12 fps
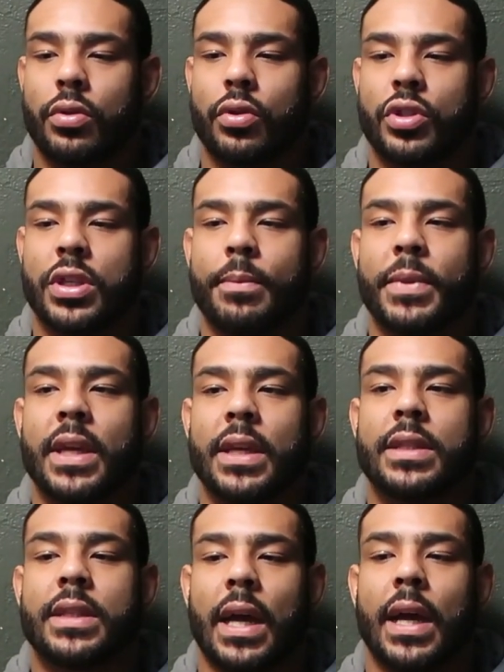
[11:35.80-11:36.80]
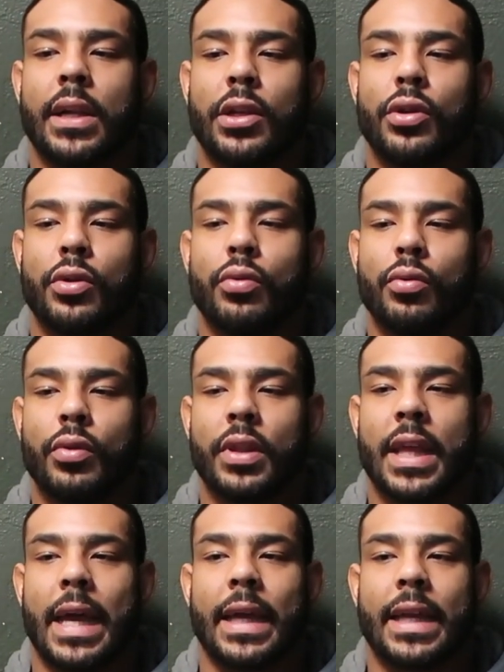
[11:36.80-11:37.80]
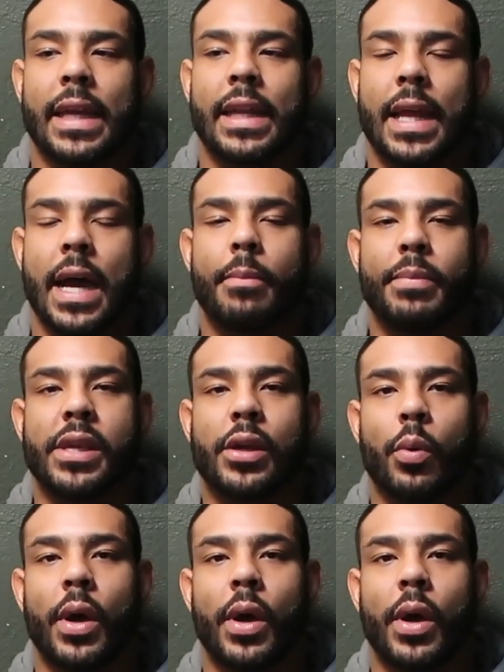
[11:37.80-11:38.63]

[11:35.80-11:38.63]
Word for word: There's something inside you that cannot be